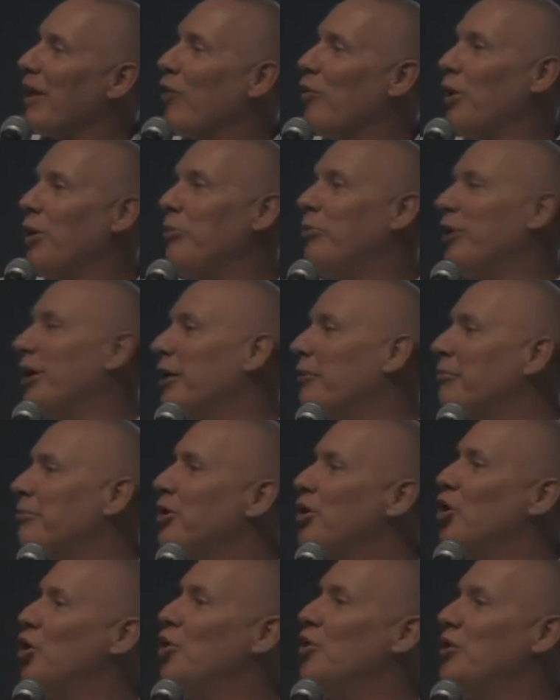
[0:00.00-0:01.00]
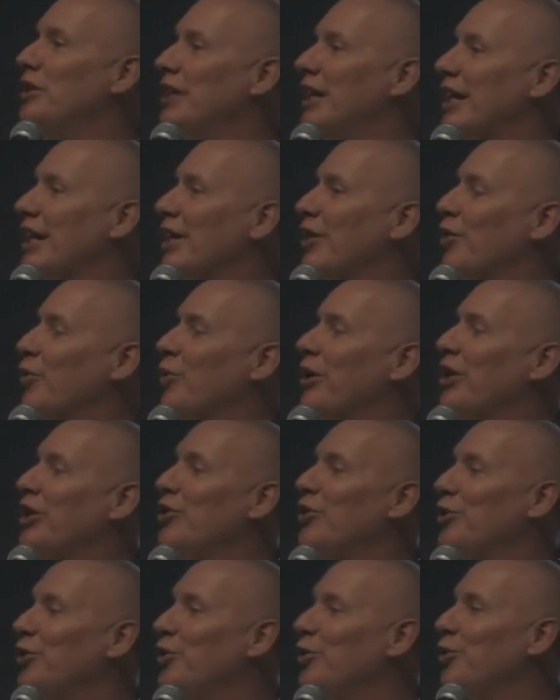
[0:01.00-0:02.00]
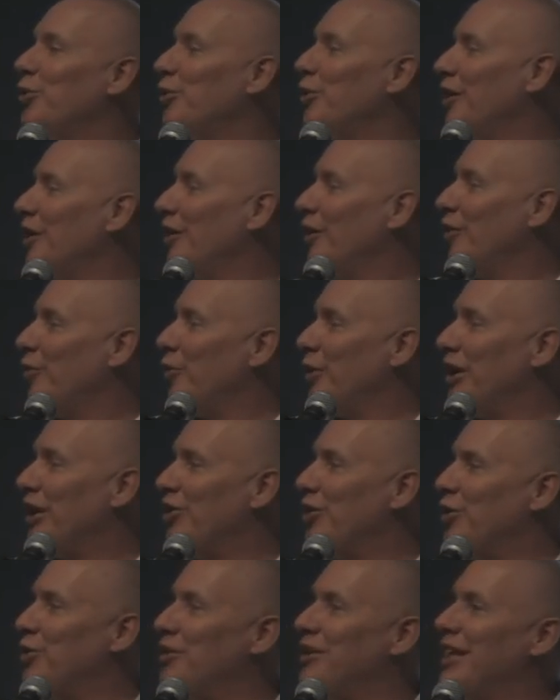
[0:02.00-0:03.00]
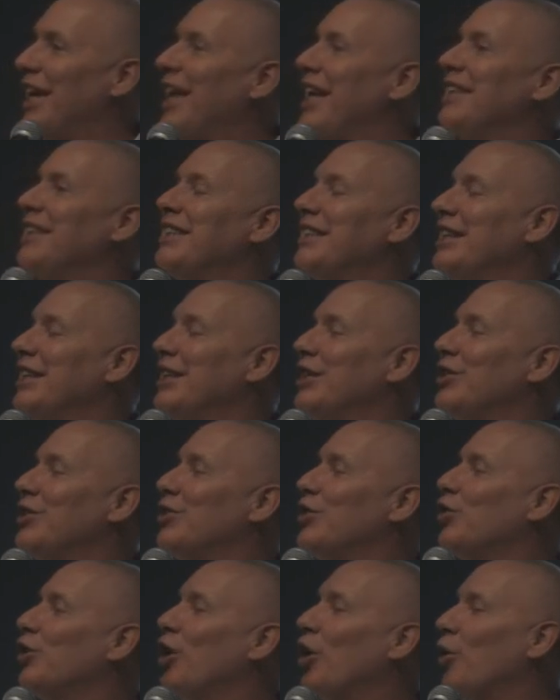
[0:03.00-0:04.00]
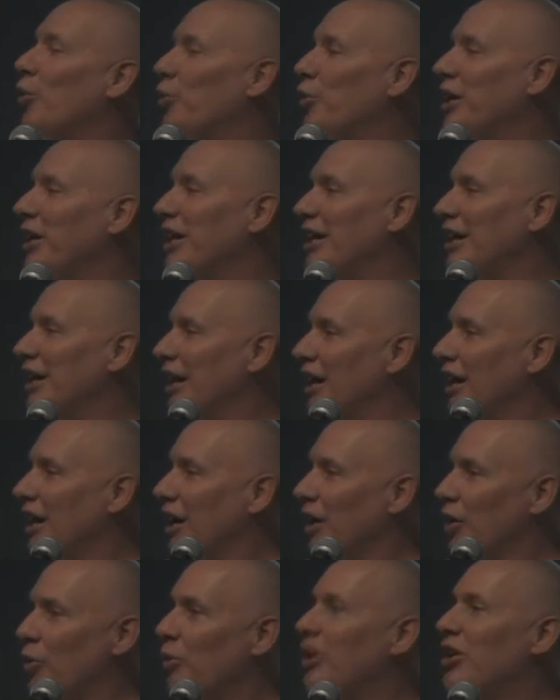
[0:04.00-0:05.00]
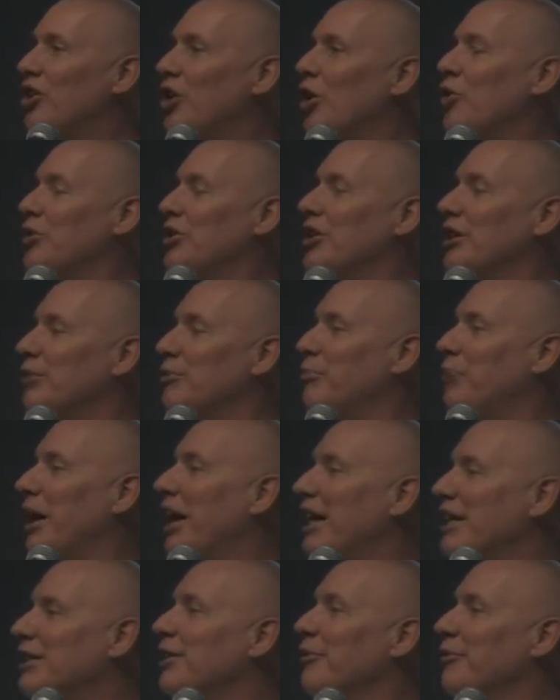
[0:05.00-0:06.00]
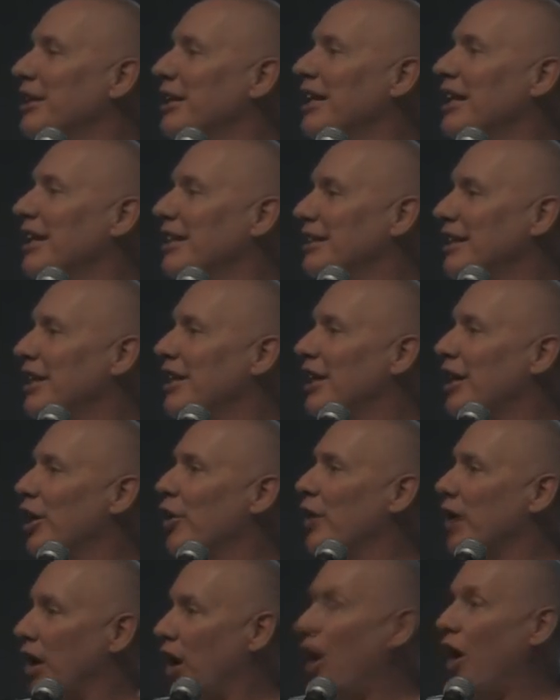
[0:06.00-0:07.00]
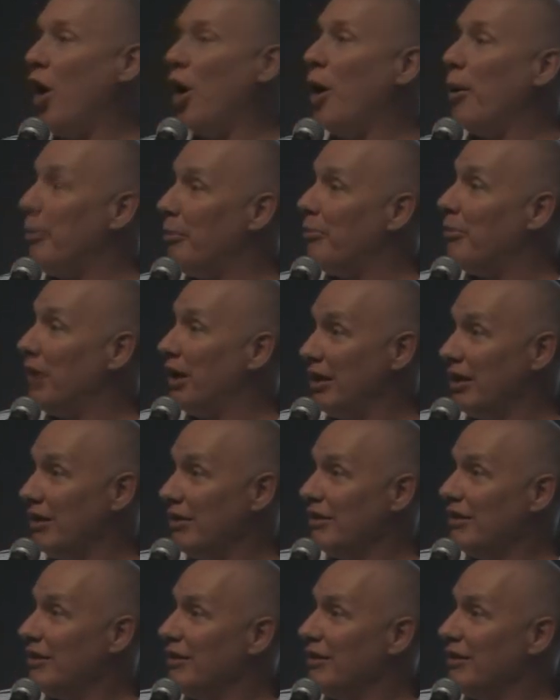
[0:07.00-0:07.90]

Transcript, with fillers: We bring music, we do, we do dances, you know, we, we don't just passively sit there and om